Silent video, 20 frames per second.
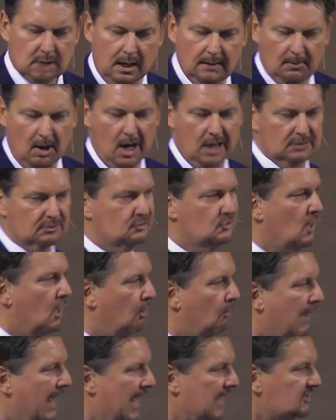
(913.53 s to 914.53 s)
Come on,
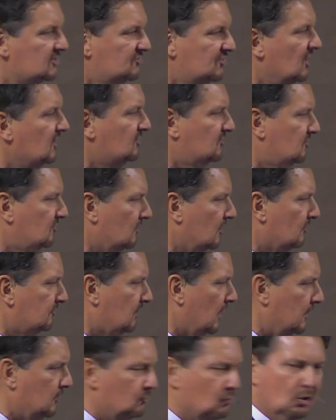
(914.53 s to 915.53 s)
Joash, this
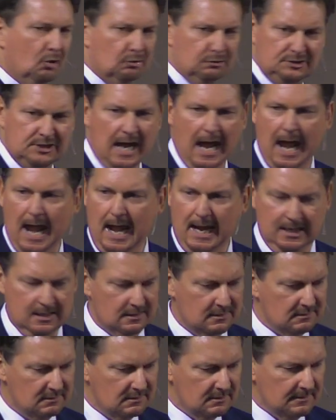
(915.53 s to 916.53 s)
is a new
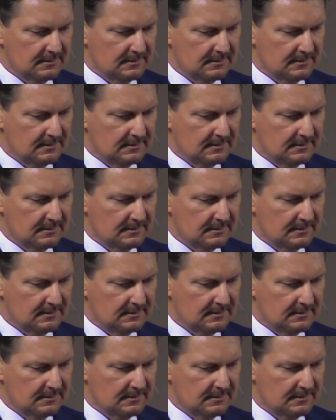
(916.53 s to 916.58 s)
day.